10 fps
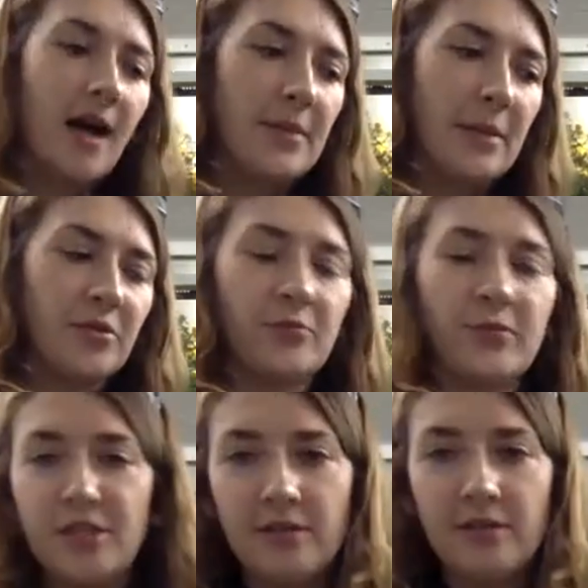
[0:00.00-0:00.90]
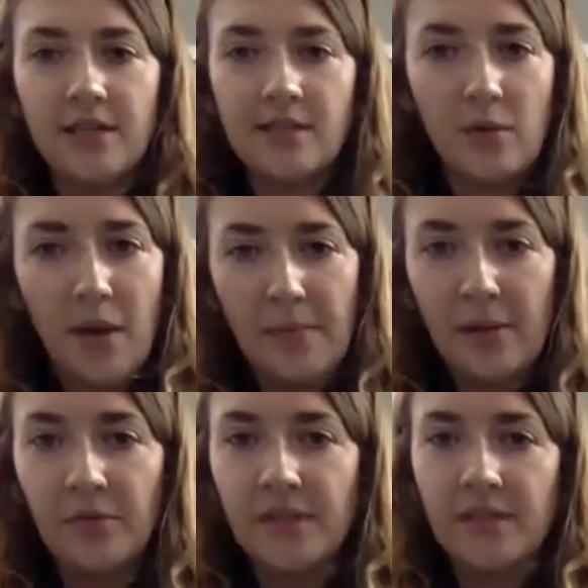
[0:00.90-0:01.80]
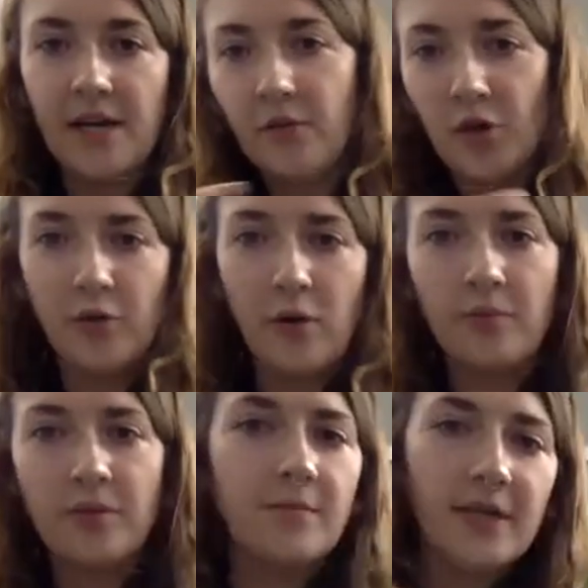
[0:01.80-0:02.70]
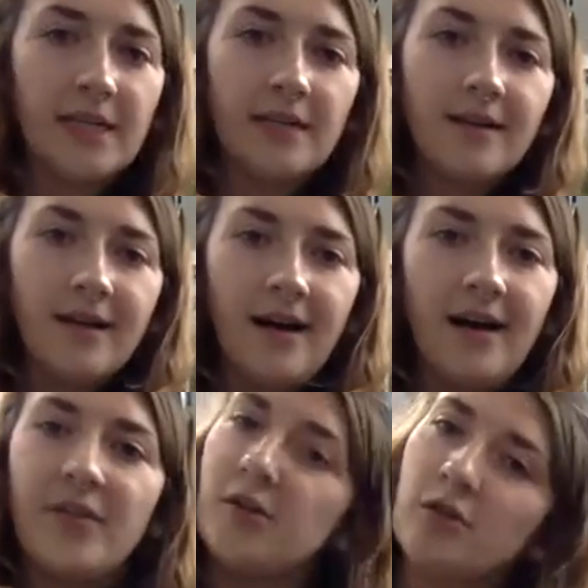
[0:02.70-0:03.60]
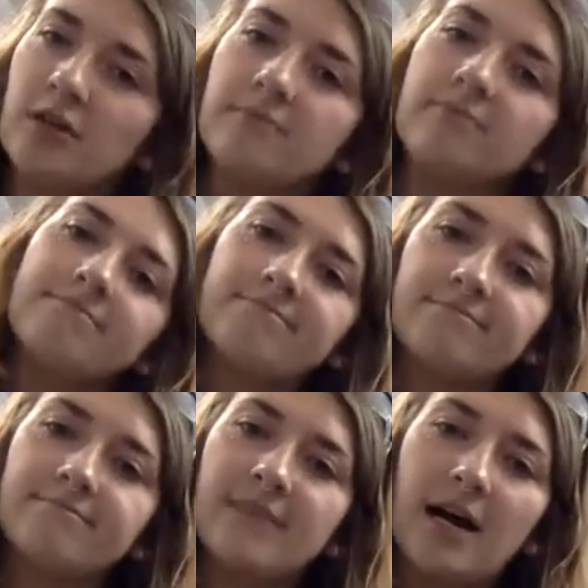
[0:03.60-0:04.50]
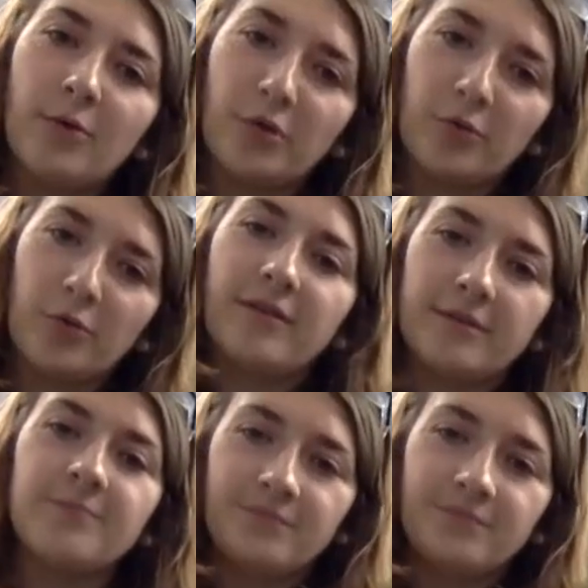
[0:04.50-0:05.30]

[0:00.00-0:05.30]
be able to reach out to us, and we might be able to kind of hook you up with somebody that you could work with.